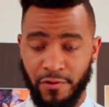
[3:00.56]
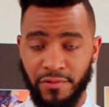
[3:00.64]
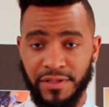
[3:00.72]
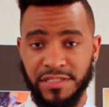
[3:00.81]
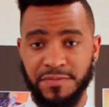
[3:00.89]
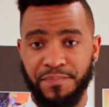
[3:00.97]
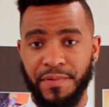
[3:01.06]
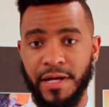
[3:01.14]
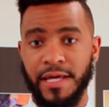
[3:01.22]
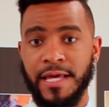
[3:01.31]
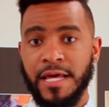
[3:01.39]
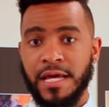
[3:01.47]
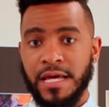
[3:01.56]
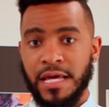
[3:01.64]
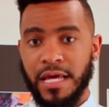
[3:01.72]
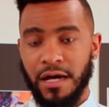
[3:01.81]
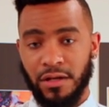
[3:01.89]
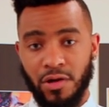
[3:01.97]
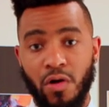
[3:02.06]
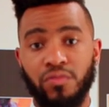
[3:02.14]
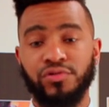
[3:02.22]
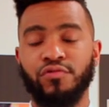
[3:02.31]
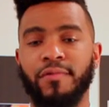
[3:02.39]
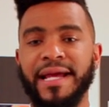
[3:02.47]
focus, but
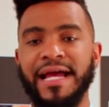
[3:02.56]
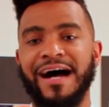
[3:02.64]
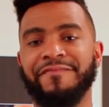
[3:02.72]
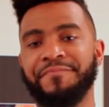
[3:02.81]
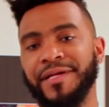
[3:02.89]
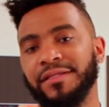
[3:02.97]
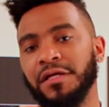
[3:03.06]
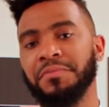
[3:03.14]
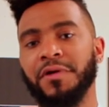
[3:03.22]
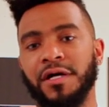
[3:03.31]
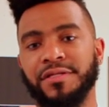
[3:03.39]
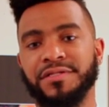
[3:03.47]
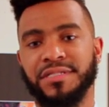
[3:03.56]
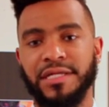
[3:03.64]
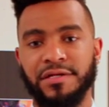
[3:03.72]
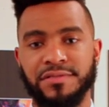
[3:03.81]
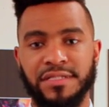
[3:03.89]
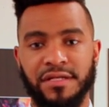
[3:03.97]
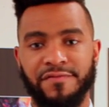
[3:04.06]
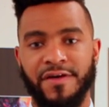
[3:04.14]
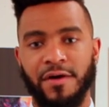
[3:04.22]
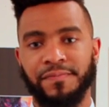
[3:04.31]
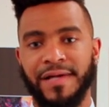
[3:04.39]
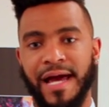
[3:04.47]
along the way, I've picked up other skills that have
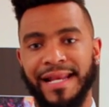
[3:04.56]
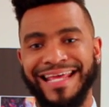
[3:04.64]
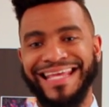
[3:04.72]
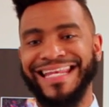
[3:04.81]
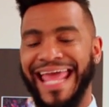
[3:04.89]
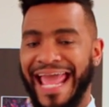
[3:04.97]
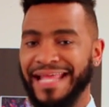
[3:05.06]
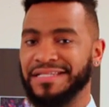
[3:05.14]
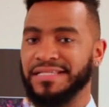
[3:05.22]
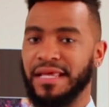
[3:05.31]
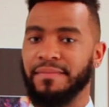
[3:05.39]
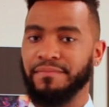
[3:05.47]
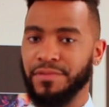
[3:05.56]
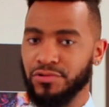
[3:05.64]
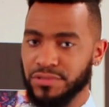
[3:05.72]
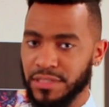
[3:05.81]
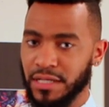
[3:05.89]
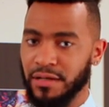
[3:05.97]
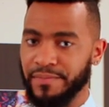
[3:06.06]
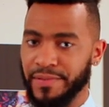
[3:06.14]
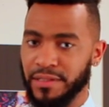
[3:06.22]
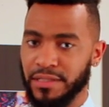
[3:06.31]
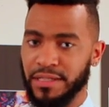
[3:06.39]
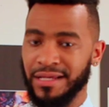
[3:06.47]
helped kind of enhance that music
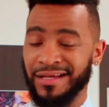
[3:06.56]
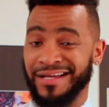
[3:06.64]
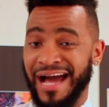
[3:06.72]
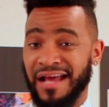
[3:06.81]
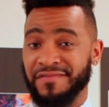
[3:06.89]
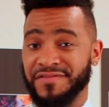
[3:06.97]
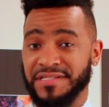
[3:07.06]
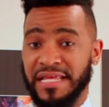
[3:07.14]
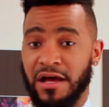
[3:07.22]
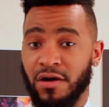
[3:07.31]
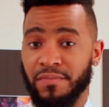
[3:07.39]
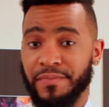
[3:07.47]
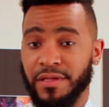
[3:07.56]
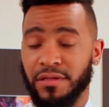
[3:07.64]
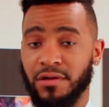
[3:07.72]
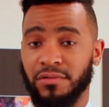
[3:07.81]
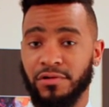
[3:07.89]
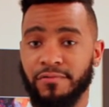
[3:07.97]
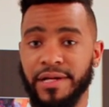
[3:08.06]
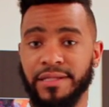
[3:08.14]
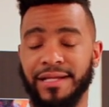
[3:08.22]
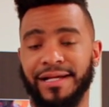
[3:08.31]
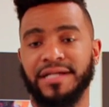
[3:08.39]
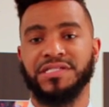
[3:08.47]
ability and kind of just helped me along the way.
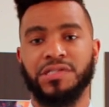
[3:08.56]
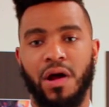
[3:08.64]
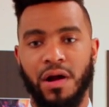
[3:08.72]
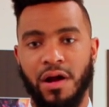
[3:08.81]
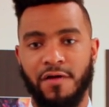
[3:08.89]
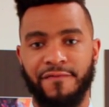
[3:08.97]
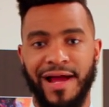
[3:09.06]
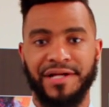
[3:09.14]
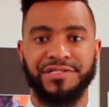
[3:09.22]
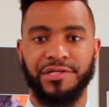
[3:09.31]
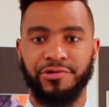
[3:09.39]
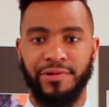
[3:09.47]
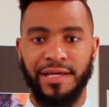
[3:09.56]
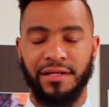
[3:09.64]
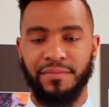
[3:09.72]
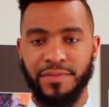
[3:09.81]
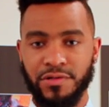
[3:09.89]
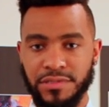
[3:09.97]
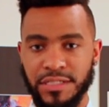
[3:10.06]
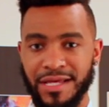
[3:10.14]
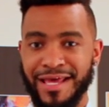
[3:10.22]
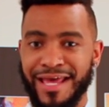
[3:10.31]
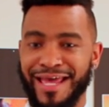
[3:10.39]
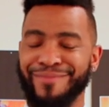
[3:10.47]
Like, I started off actually creating music,
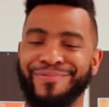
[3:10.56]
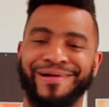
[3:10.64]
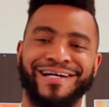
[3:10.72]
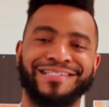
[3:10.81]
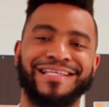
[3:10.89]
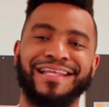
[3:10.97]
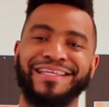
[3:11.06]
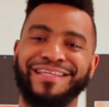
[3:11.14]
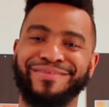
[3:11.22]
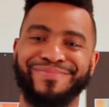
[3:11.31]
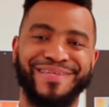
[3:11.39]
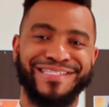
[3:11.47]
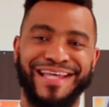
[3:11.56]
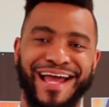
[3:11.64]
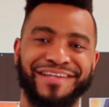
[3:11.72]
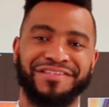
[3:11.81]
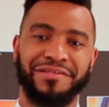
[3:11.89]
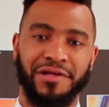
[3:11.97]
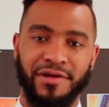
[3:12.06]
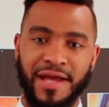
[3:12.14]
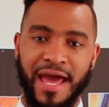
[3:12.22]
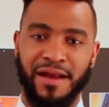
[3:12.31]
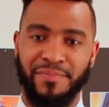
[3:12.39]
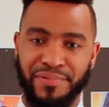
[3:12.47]
and because I needed beats, I actually learned
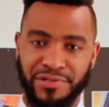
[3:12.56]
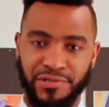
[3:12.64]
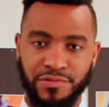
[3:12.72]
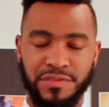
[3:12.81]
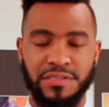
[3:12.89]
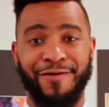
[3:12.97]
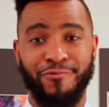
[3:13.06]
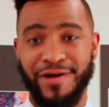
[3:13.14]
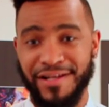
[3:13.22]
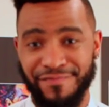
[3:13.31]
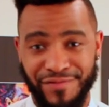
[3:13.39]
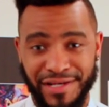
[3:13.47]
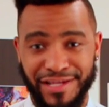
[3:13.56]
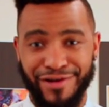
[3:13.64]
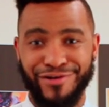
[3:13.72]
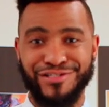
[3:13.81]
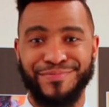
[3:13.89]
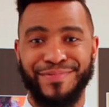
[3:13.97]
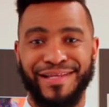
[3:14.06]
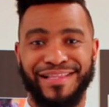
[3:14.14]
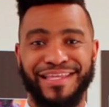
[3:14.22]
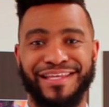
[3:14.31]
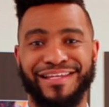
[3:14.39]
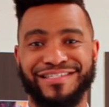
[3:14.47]
how to produce. I wanted videos, but
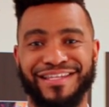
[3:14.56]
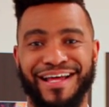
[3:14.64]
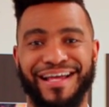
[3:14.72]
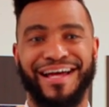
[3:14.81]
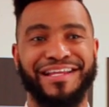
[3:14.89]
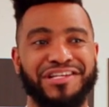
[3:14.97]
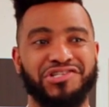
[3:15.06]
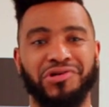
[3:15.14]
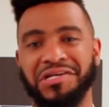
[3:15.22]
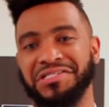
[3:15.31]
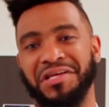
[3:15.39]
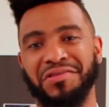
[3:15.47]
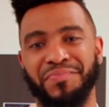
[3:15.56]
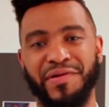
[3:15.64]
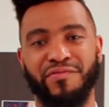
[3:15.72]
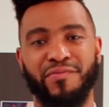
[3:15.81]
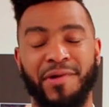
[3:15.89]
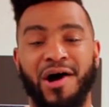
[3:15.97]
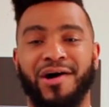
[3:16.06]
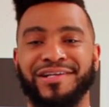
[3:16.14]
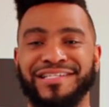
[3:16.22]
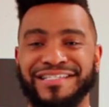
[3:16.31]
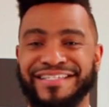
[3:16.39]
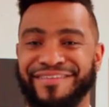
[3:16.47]
then it's like I didn't trust other people with my
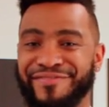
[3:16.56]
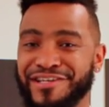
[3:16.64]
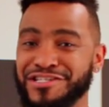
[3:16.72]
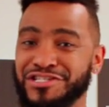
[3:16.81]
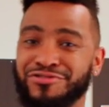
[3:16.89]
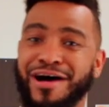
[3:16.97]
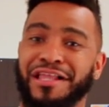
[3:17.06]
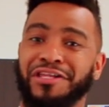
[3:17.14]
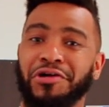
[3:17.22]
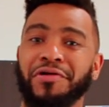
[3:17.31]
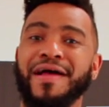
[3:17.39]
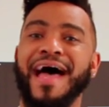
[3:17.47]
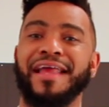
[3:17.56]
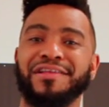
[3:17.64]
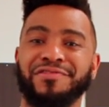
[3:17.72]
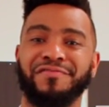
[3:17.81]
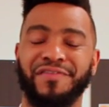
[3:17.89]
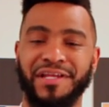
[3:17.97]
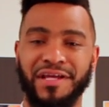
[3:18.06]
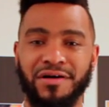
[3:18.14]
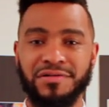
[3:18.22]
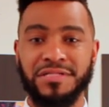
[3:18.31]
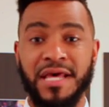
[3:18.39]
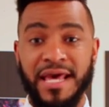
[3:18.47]
artistic vision, so I learned how to do
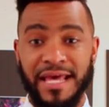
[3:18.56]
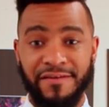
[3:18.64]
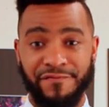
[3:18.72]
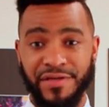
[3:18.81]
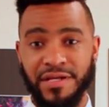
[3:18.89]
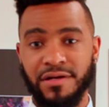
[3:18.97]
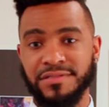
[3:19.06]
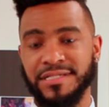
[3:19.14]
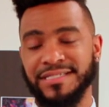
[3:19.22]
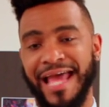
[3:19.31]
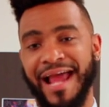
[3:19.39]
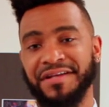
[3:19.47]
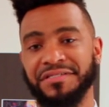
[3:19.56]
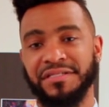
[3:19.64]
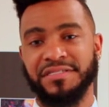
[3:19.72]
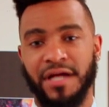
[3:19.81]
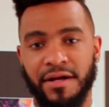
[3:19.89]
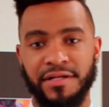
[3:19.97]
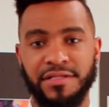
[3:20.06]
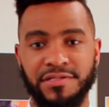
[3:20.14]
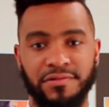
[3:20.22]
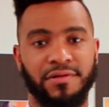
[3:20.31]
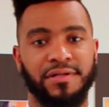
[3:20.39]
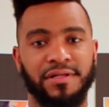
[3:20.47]
videos, and videos has actually turned
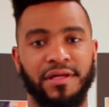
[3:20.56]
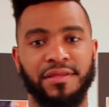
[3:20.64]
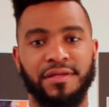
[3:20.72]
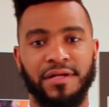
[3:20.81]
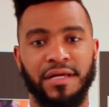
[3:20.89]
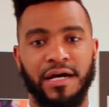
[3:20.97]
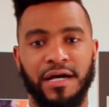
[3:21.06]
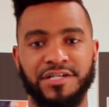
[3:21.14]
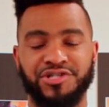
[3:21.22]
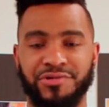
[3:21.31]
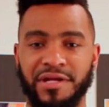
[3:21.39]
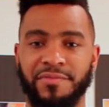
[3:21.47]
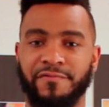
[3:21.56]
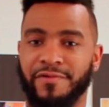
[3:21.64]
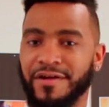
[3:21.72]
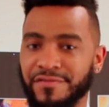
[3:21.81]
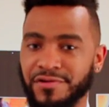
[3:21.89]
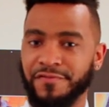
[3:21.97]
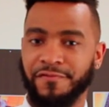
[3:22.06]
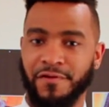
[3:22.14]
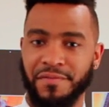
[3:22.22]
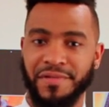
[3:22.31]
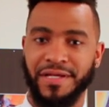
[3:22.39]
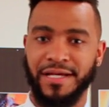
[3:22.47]
into another stream of revenue
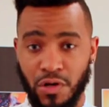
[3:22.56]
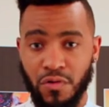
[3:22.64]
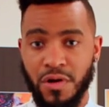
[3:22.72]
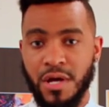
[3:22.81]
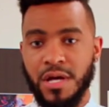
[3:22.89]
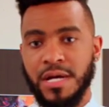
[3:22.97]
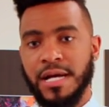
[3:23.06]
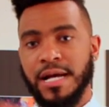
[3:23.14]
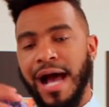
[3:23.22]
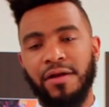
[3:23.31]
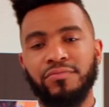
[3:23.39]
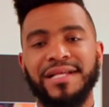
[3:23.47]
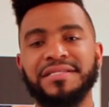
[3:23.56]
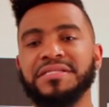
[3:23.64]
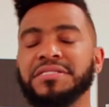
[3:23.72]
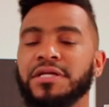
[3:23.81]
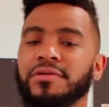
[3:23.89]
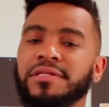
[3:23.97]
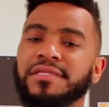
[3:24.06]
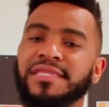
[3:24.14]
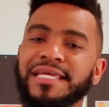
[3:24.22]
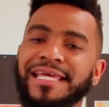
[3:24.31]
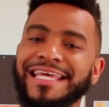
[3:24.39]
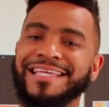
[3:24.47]
for me. So I don't necessarily
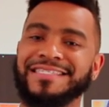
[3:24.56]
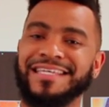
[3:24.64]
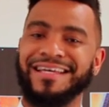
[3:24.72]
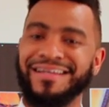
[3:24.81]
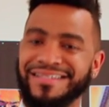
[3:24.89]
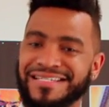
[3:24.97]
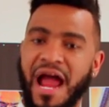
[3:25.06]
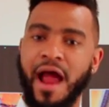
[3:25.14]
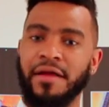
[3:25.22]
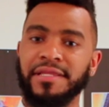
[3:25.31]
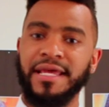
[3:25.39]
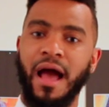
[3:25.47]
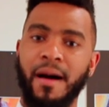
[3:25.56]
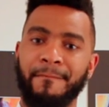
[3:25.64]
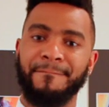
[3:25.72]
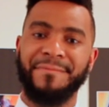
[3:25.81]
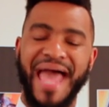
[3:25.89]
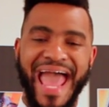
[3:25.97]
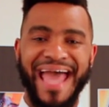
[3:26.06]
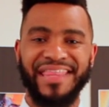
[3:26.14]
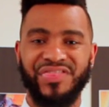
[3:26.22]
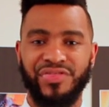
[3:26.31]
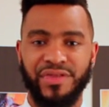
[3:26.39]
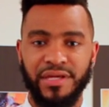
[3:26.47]
think it's entirely a
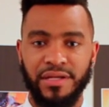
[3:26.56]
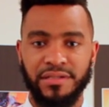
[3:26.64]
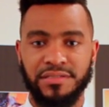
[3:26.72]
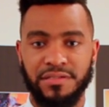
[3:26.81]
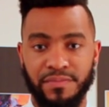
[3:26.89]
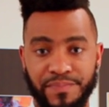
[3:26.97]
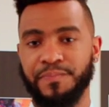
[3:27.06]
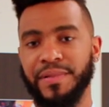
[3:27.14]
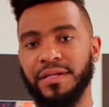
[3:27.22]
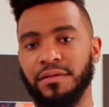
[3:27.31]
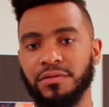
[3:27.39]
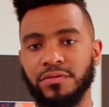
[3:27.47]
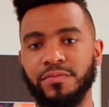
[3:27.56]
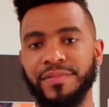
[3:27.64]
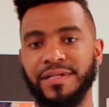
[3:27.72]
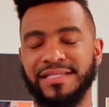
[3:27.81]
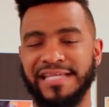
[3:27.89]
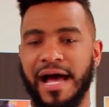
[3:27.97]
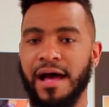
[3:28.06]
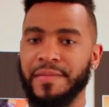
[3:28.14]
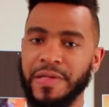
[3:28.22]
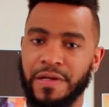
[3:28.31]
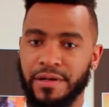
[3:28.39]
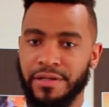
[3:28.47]
bad thing to spend a little bit of
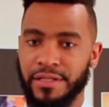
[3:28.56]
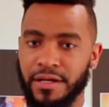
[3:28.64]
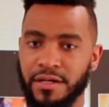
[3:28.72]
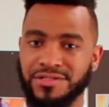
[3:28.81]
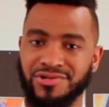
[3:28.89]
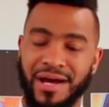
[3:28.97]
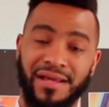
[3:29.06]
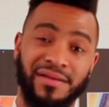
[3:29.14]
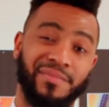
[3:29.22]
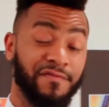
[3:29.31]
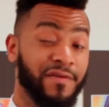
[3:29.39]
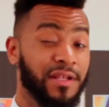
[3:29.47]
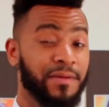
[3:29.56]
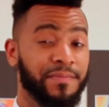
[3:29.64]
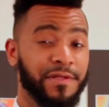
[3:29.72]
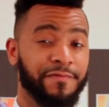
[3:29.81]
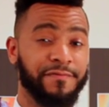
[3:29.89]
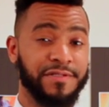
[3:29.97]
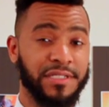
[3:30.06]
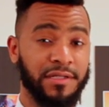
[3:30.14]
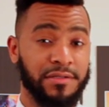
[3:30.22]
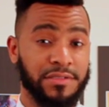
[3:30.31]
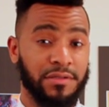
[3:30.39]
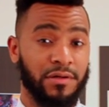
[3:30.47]
time here and there trying to develop different
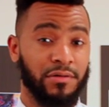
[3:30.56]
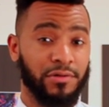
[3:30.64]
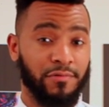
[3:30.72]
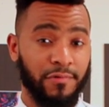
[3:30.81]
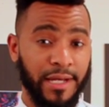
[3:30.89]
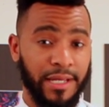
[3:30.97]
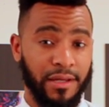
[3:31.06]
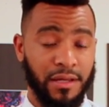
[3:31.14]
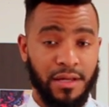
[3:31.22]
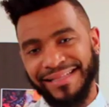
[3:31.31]
skills along the way.